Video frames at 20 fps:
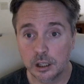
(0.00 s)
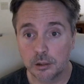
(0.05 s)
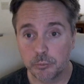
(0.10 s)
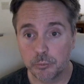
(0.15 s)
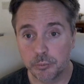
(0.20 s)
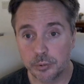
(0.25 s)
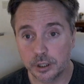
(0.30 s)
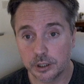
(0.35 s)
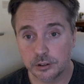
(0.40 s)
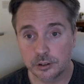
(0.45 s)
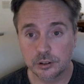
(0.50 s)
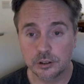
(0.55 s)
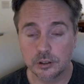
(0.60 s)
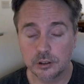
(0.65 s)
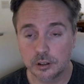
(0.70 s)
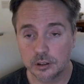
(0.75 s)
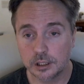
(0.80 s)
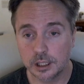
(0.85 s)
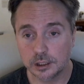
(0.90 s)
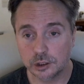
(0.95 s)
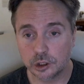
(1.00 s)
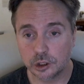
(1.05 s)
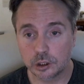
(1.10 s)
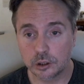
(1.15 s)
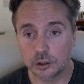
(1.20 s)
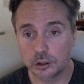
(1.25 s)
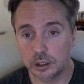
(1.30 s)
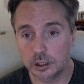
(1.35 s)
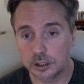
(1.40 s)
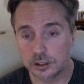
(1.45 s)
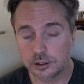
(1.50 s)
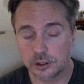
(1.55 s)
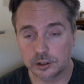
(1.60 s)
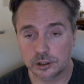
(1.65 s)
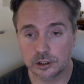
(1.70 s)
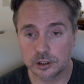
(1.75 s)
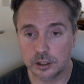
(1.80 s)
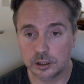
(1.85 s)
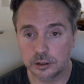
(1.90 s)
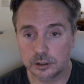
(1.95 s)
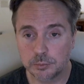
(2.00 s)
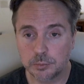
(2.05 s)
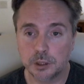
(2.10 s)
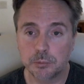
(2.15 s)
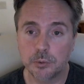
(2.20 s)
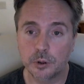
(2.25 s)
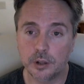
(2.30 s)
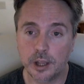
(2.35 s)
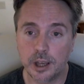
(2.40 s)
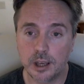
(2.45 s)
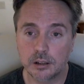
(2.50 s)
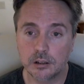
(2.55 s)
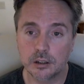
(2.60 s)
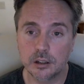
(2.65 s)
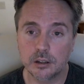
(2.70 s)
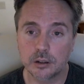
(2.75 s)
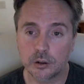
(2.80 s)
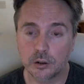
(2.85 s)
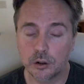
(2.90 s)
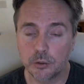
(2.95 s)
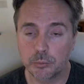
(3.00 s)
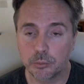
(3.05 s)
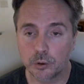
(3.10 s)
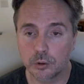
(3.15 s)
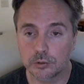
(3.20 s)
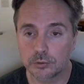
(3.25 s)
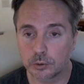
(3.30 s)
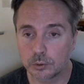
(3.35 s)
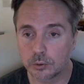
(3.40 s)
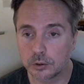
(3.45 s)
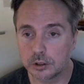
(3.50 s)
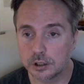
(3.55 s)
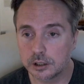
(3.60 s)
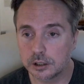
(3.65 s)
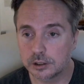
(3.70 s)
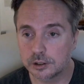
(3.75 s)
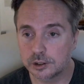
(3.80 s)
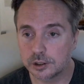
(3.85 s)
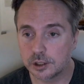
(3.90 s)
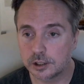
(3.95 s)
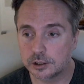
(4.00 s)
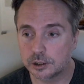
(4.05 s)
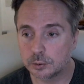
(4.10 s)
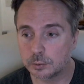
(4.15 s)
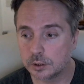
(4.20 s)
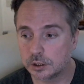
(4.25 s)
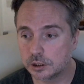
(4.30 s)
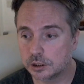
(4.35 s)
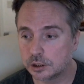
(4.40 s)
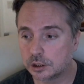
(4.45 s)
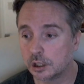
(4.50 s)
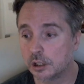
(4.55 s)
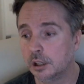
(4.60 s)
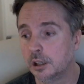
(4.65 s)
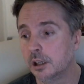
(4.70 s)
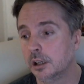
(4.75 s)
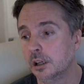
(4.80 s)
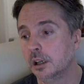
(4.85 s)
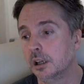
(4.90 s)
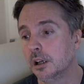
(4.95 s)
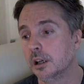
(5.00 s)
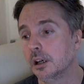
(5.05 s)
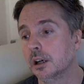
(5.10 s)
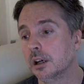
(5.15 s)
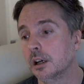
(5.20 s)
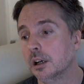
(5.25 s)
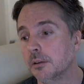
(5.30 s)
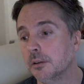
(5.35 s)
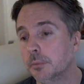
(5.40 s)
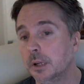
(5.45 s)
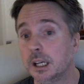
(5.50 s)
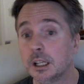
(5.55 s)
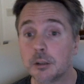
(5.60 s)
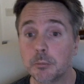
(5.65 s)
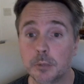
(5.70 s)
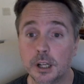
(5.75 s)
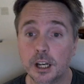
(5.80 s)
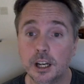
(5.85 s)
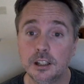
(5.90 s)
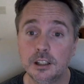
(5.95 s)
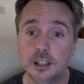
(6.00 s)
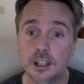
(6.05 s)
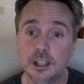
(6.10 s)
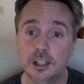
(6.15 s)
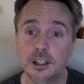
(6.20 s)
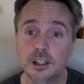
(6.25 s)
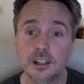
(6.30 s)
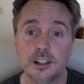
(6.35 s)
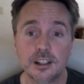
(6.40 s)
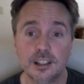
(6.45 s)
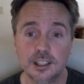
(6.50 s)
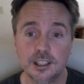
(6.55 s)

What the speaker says: but that generally necessitates people handling their own port forwarding and such, which back in my day,